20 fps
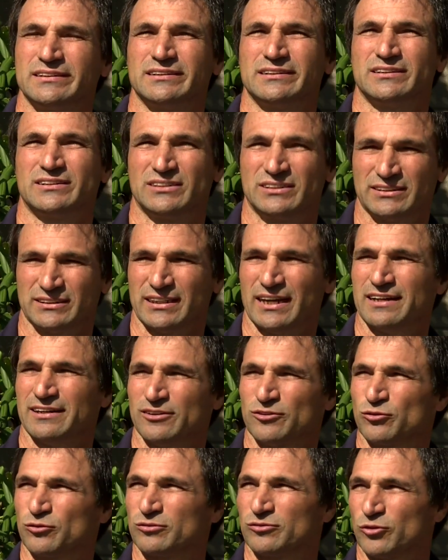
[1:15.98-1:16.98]
Set a
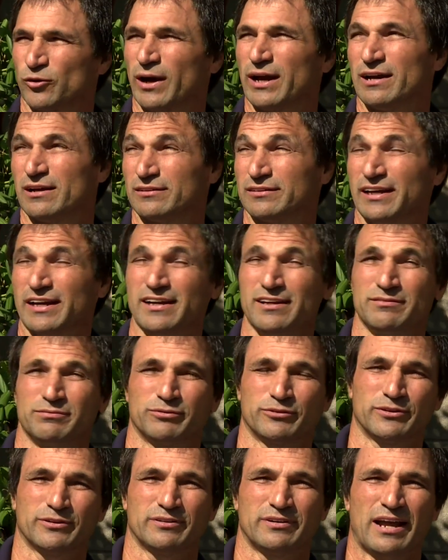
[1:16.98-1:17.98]
trial date
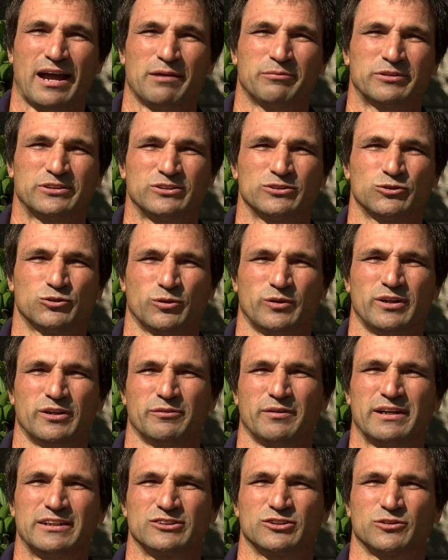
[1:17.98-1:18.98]
for an Aboriginal treaty
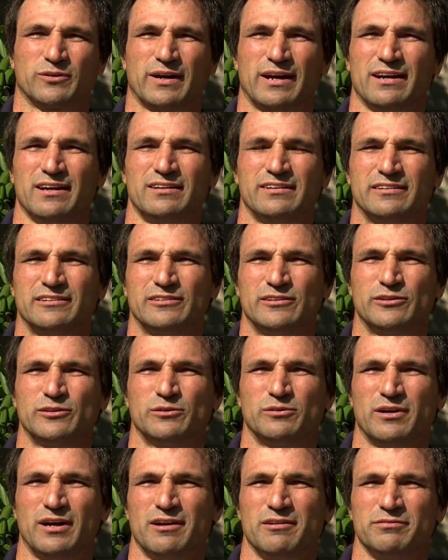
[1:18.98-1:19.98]
rights trial in
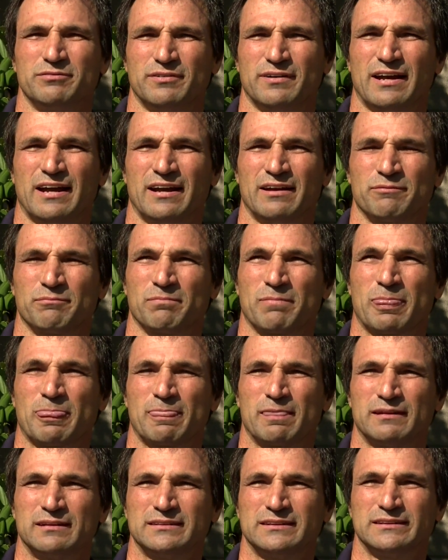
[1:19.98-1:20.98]
lieu of uh,
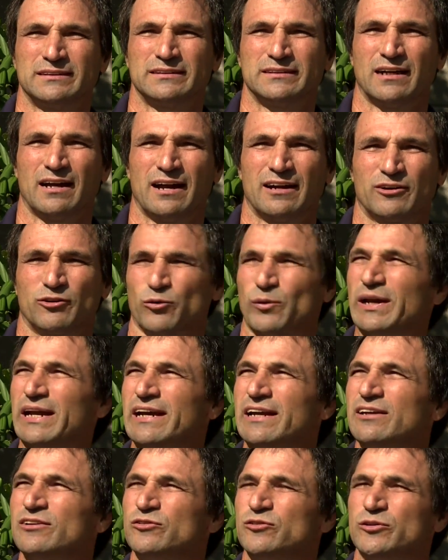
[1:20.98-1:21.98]

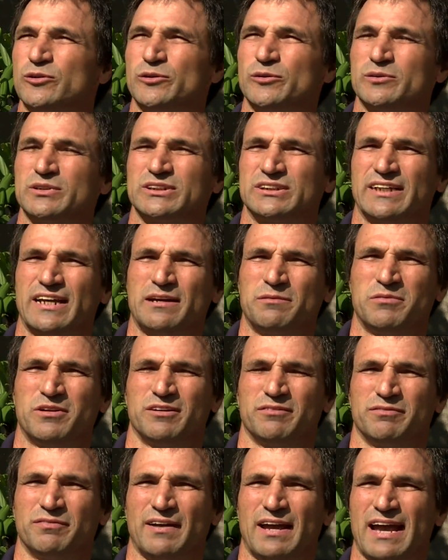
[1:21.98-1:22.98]
agreeing to a statement
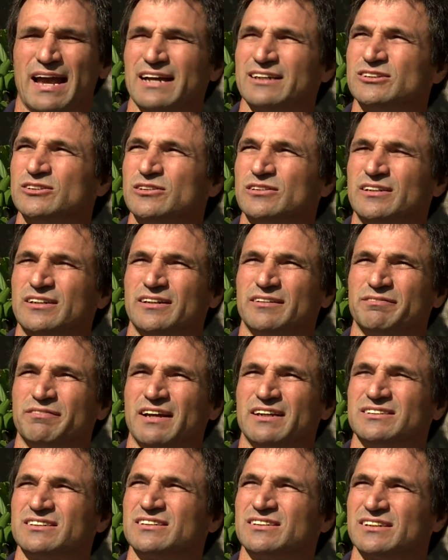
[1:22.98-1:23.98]
of facts to the
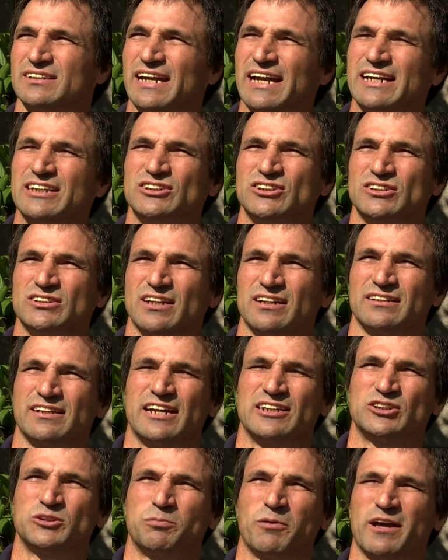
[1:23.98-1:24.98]
offenses alleged,
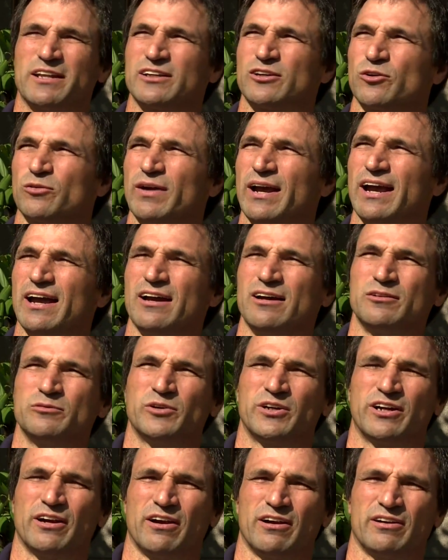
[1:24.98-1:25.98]
alleged by the Crown
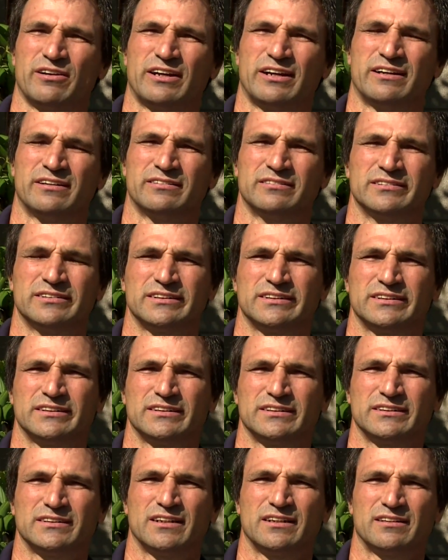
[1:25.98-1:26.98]
regarding
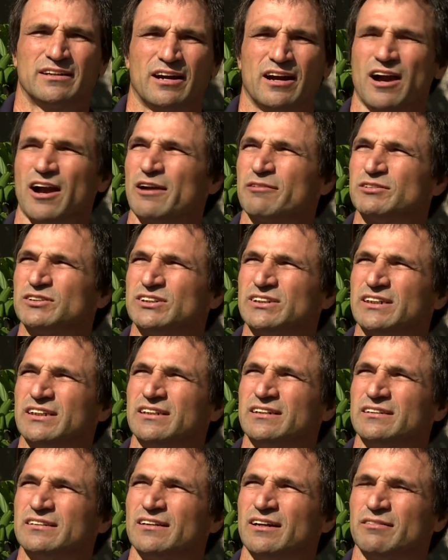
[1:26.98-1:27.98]
the
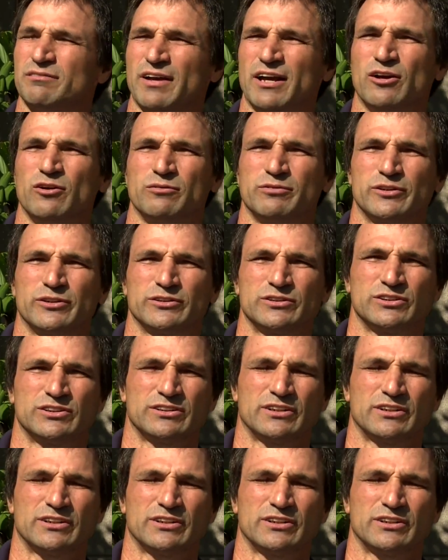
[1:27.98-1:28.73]
harvesting of elvers.